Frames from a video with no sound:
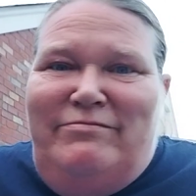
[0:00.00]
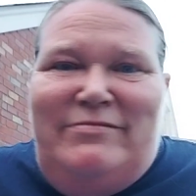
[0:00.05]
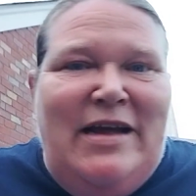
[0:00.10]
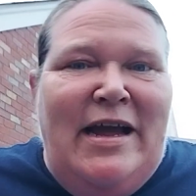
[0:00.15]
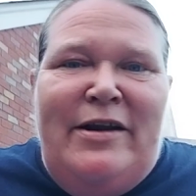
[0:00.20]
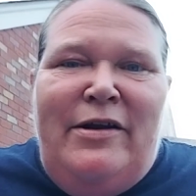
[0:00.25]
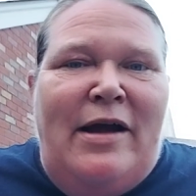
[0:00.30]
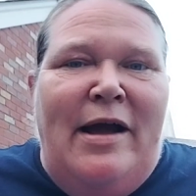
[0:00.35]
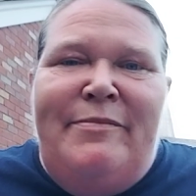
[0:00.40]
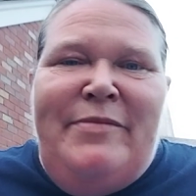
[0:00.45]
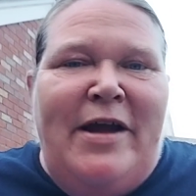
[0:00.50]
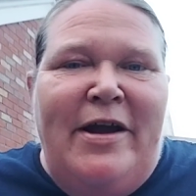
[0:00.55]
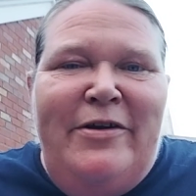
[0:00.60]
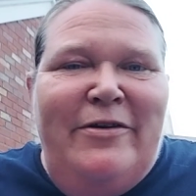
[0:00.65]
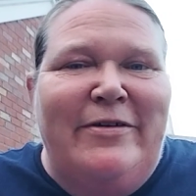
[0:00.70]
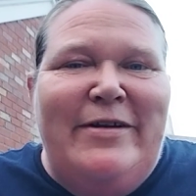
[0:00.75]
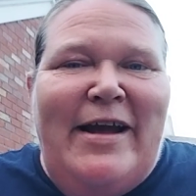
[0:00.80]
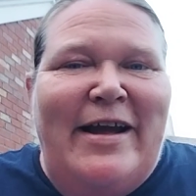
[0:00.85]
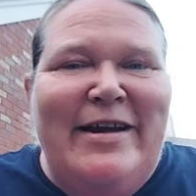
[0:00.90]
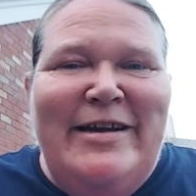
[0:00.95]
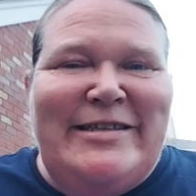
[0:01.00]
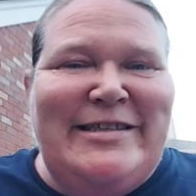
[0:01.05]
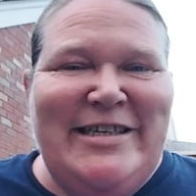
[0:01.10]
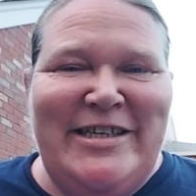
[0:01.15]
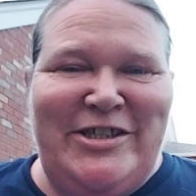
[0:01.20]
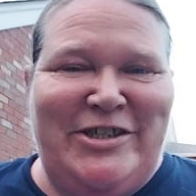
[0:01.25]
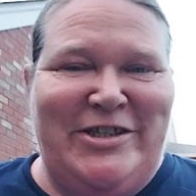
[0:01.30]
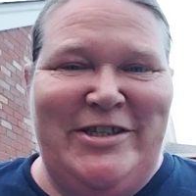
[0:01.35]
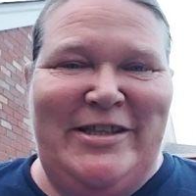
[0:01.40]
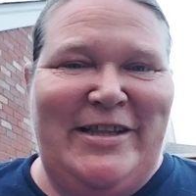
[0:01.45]
I'm not your
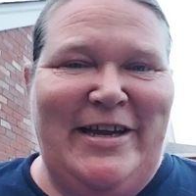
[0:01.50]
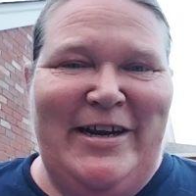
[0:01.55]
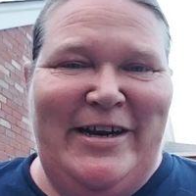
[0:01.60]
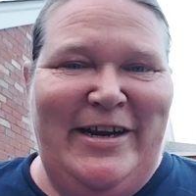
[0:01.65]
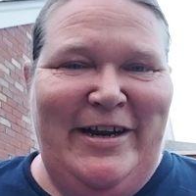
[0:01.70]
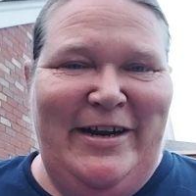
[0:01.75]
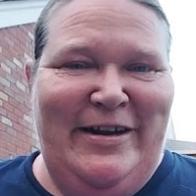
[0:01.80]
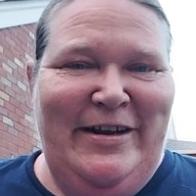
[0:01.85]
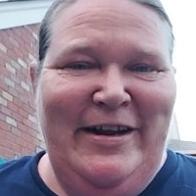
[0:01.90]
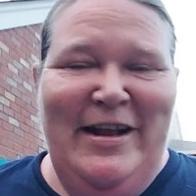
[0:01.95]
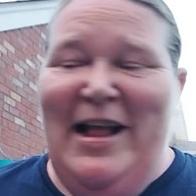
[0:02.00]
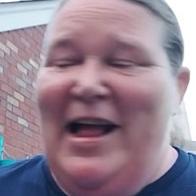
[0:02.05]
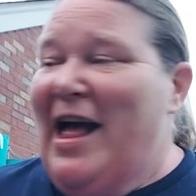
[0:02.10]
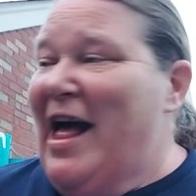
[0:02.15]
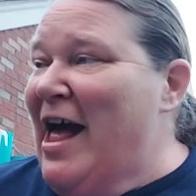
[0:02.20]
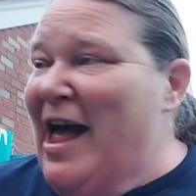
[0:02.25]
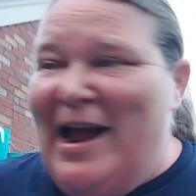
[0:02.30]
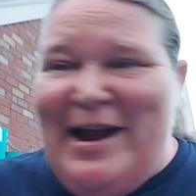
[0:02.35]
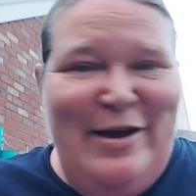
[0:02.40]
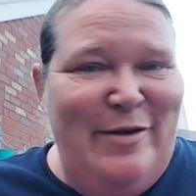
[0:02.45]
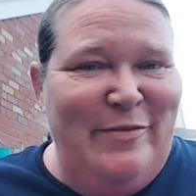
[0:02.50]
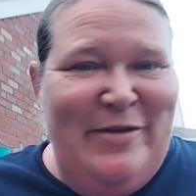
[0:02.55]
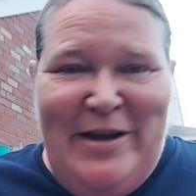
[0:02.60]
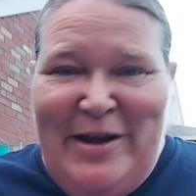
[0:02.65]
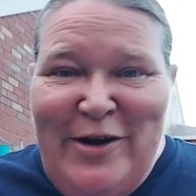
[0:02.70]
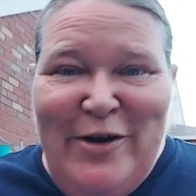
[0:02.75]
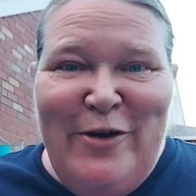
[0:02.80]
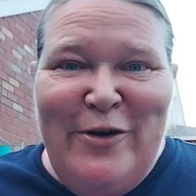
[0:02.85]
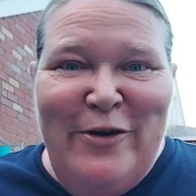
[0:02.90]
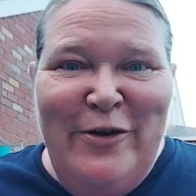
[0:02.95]
dietitian, lady. I am
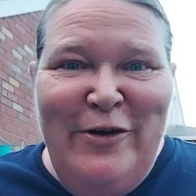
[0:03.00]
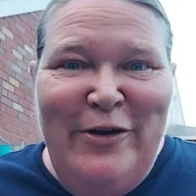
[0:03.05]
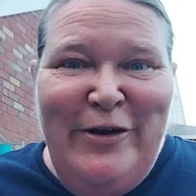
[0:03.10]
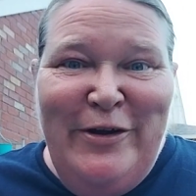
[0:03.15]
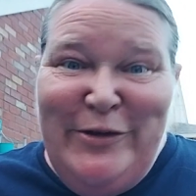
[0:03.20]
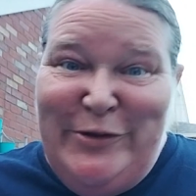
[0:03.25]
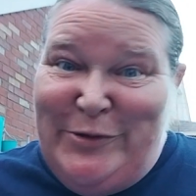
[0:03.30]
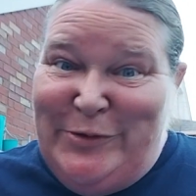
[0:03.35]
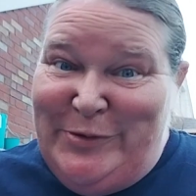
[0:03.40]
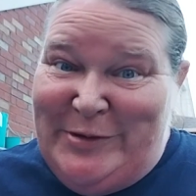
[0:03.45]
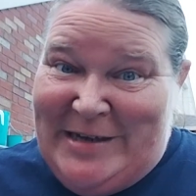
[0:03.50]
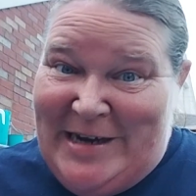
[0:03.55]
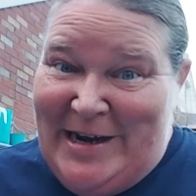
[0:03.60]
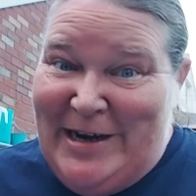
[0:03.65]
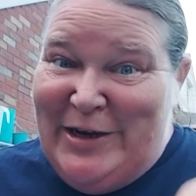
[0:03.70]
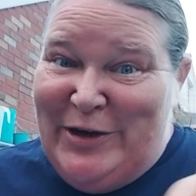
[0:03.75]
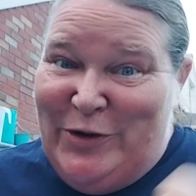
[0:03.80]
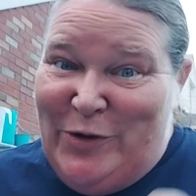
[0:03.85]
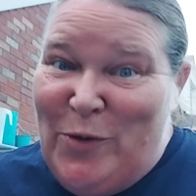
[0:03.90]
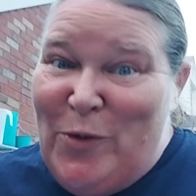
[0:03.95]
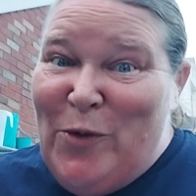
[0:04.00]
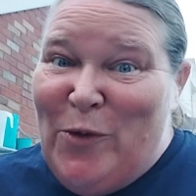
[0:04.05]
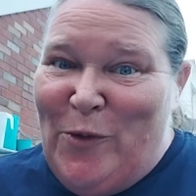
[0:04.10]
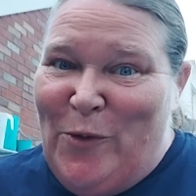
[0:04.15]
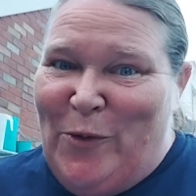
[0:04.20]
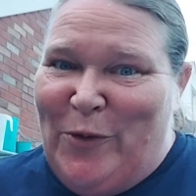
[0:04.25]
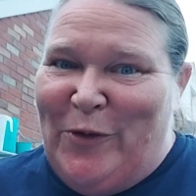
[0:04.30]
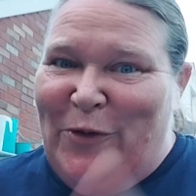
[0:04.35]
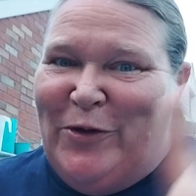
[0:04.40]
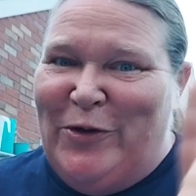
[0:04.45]
here to take your
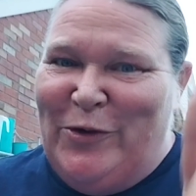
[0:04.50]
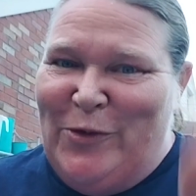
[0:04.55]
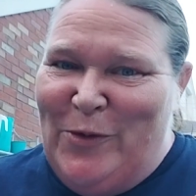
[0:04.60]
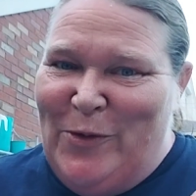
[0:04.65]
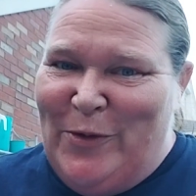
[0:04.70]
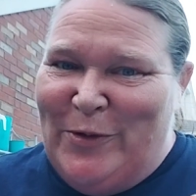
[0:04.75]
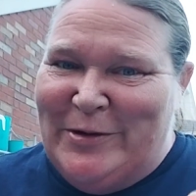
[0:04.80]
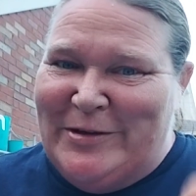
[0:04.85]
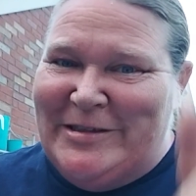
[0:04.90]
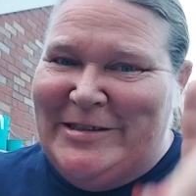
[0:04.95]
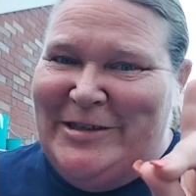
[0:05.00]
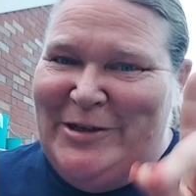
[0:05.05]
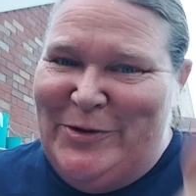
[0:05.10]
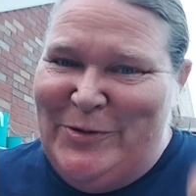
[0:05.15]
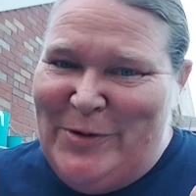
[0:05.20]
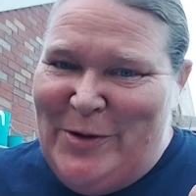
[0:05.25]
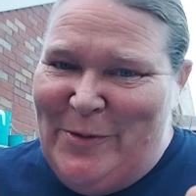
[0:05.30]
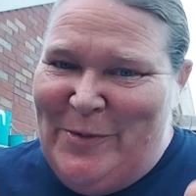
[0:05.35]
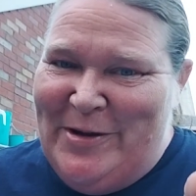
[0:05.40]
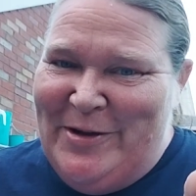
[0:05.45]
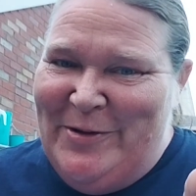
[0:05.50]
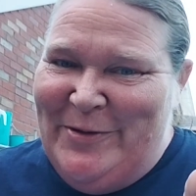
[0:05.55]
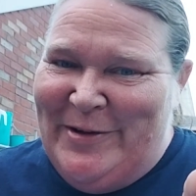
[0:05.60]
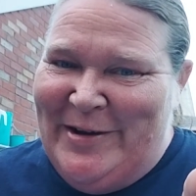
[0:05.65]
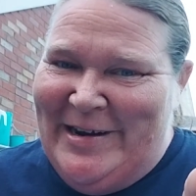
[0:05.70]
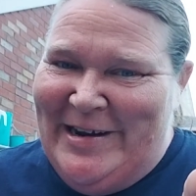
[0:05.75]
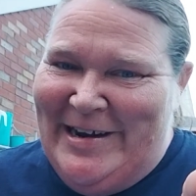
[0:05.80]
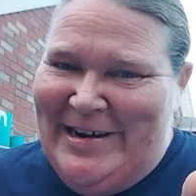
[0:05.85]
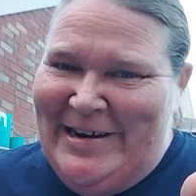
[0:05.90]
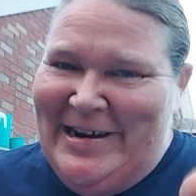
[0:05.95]
order, yours. You know what you
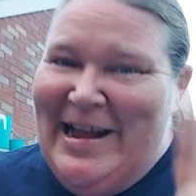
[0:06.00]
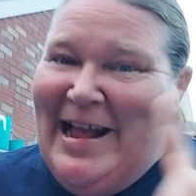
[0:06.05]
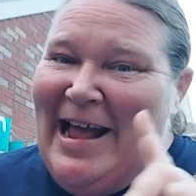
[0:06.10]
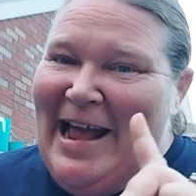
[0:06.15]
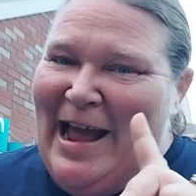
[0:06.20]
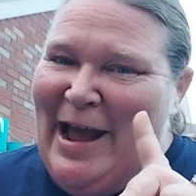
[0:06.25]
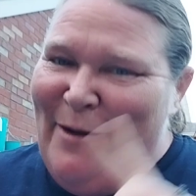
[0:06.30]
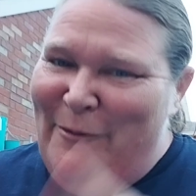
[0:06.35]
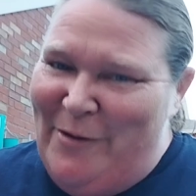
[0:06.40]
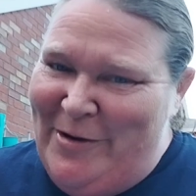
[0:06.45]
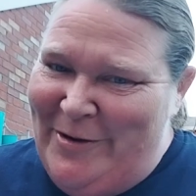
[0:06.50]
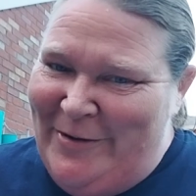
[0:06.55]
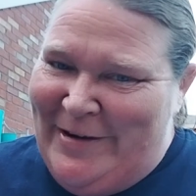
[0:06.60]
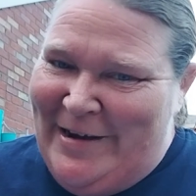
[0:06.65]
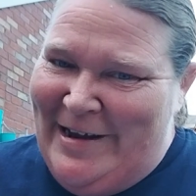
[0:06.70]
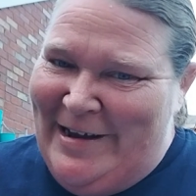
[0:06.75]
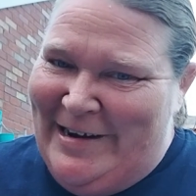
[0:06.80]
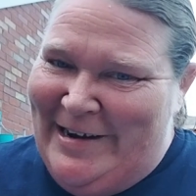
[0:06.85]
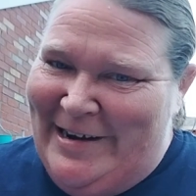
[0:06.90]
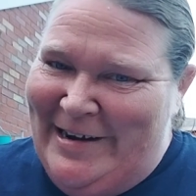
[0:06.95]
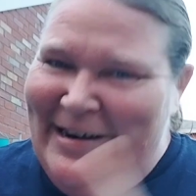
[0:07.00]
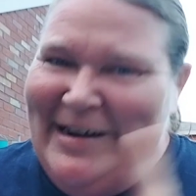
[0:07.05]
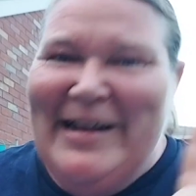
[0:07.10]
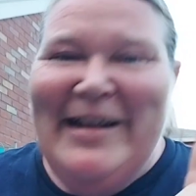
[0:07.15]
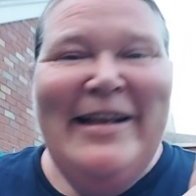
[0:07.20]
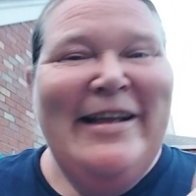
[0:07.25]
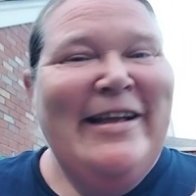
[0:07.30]
can eat and what you can't eat.